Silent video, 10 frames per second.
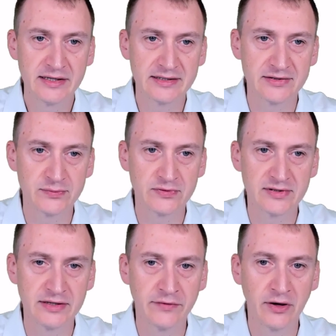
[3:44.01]
this was
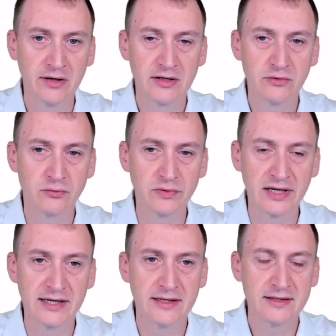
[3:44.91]
never
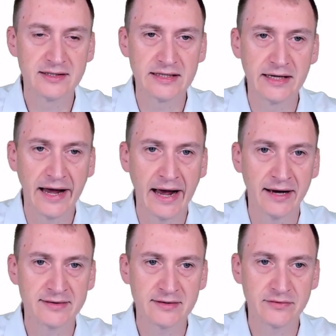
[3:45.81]
really the
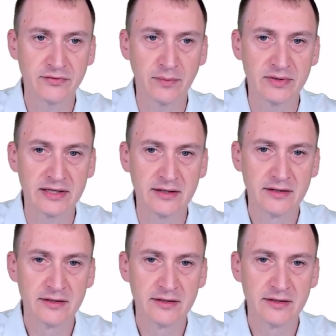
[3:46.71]
ask from the